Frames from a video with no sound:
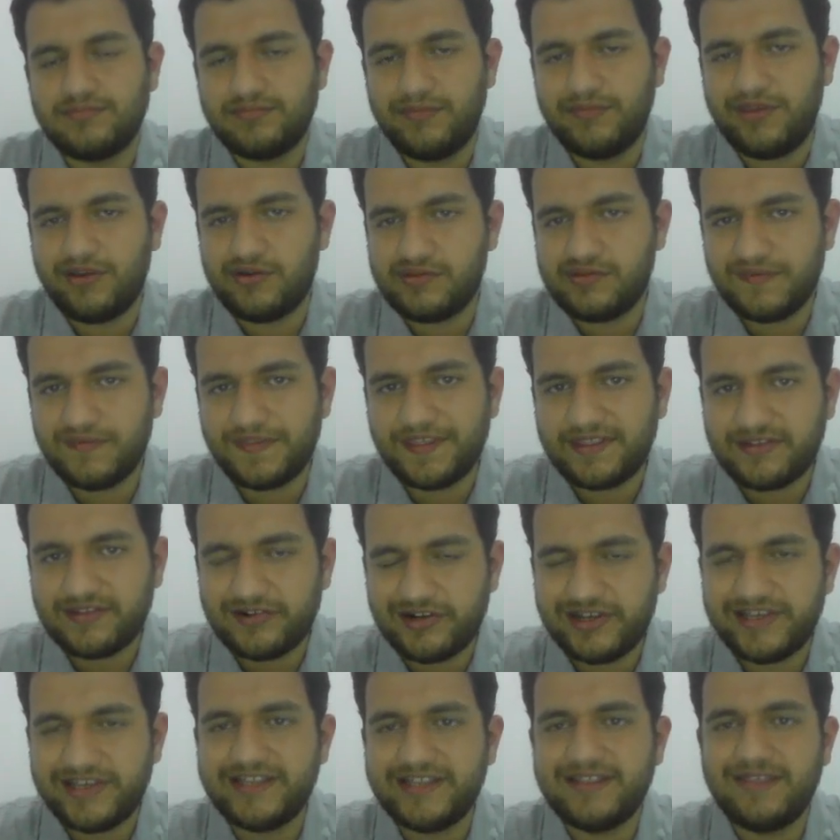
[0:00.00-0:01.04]
because of the
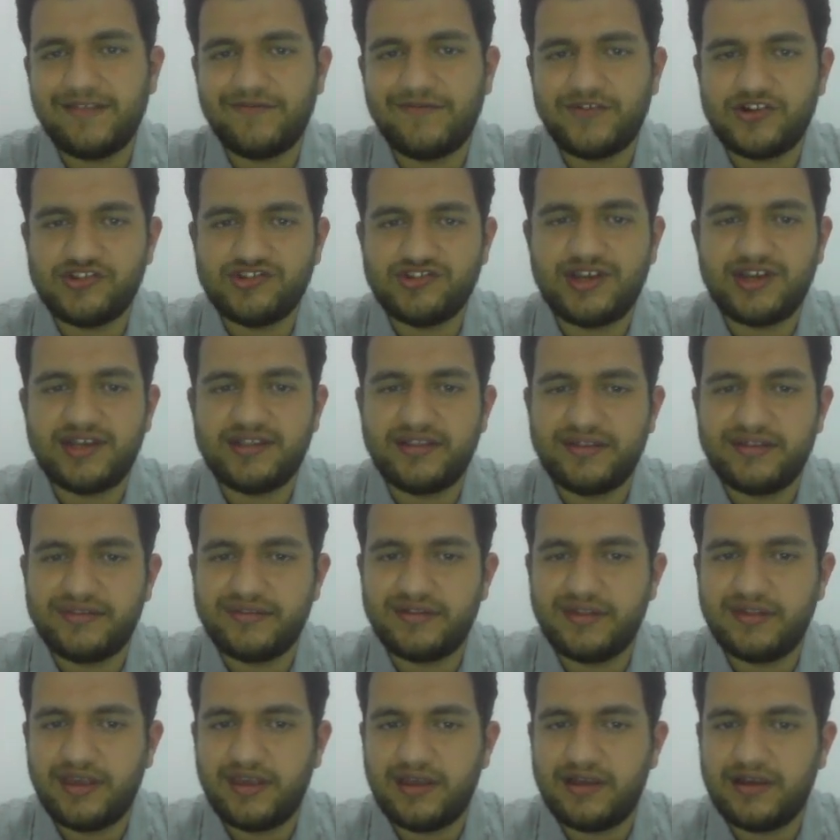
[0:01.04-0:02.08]
triad, the pharyngitis,
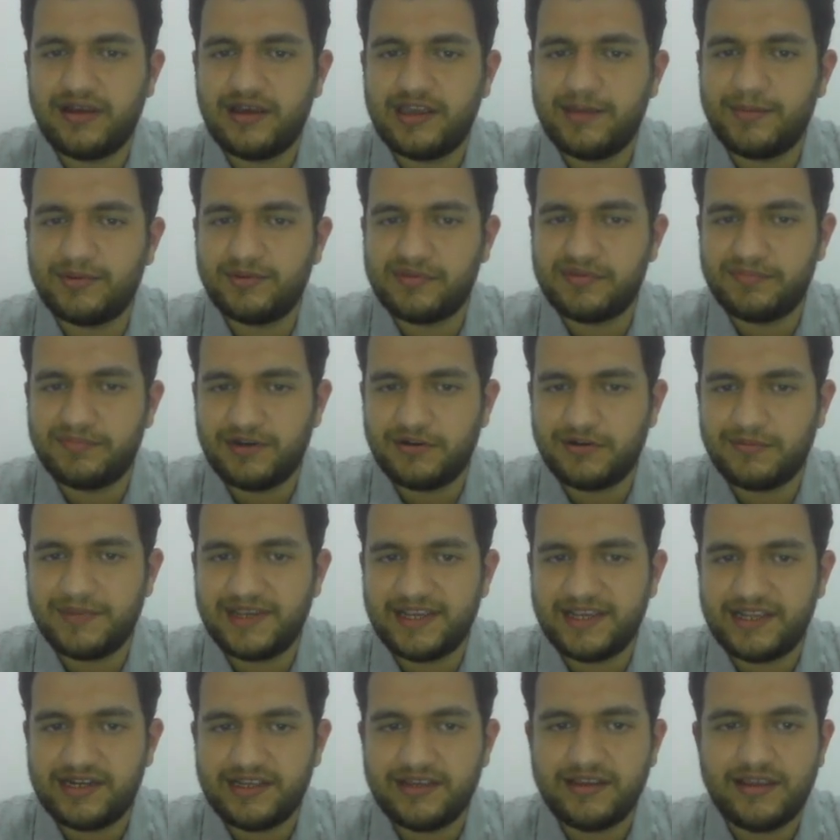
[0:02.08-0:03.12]

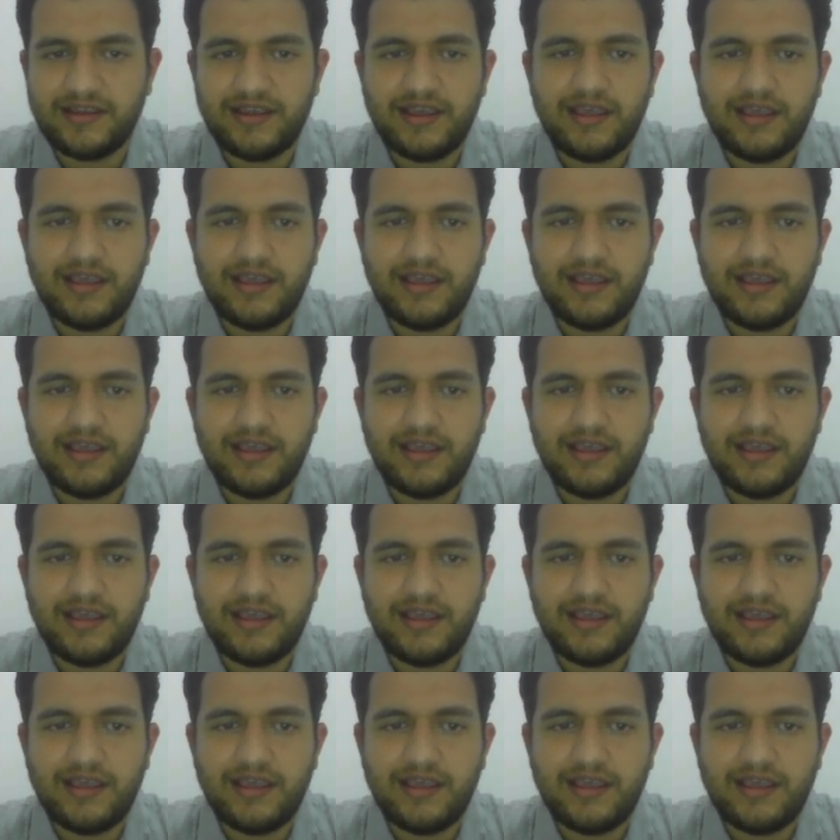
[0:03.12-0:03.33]
hepatosplenomegaly.